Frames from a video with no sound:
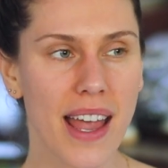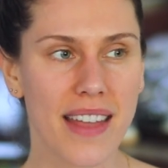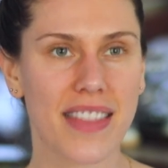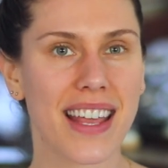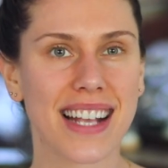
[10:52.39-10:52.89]

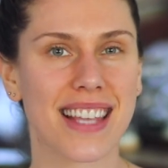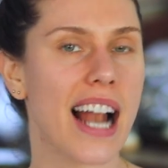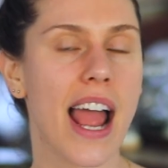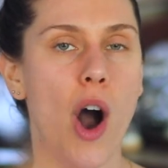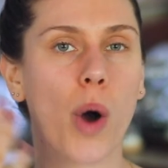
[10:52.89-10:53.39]
The thing is that
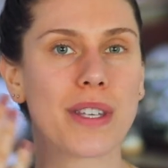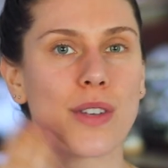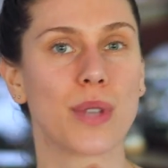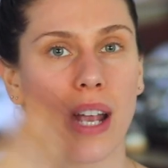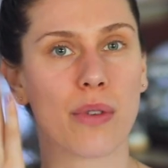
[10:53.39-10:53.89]
I always
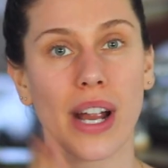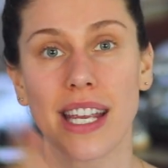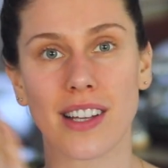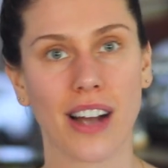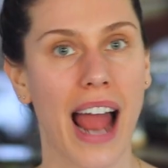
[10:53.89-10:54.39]
use a
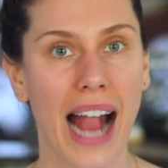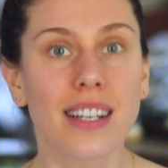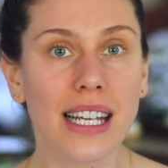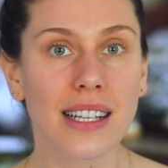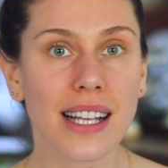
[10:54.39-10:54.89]
regular
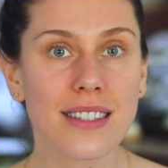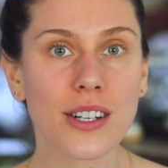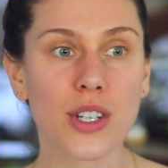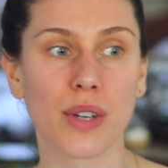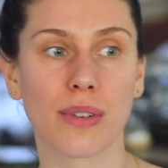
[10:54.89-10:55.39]
acne
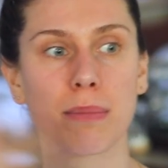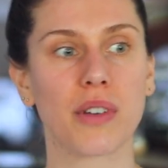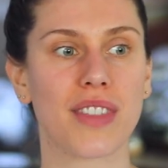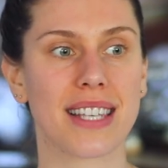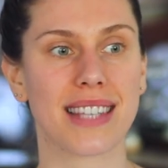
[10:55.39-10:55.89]
cleanser to
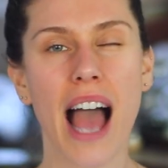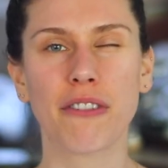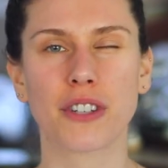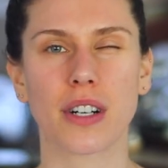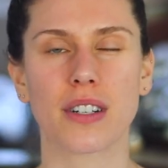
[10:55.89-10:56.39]
remove this
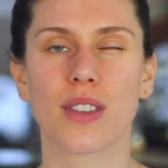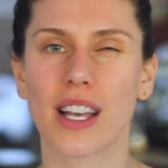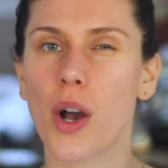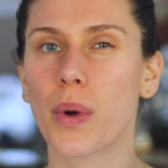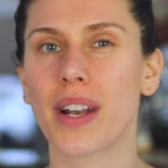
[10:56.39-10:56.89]
after so the
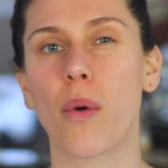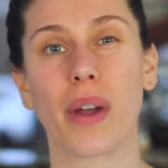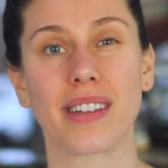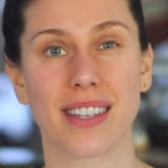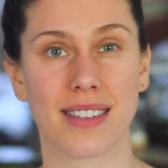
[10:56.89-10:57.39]
coconut
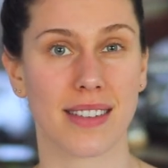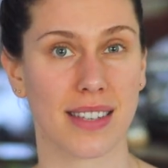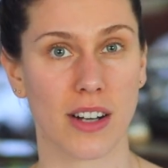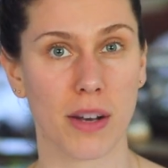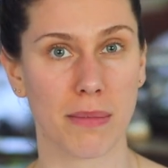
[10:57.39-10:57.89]
oil doesn't
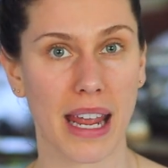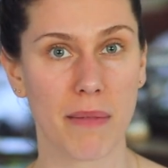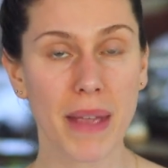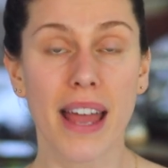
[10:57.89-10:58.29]
sit on me.